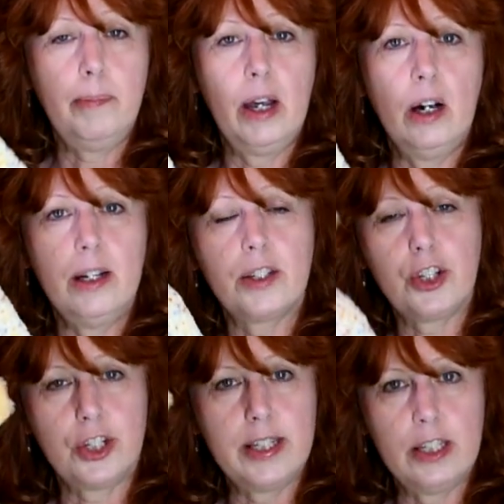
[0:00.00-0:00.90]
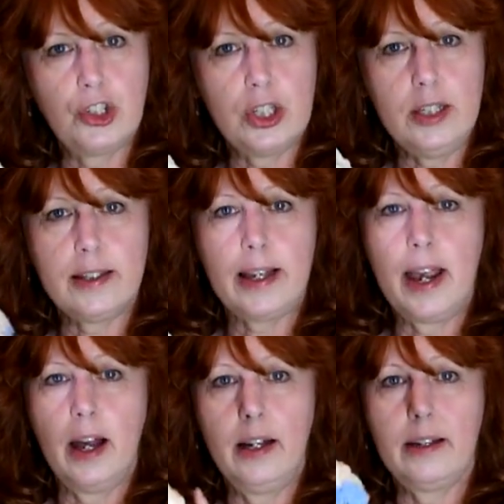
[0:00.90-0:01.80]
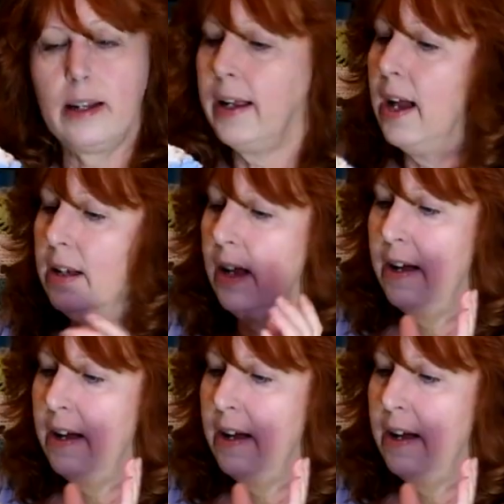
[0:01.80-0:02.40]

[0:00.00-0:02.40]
bear is 13 inches, and again,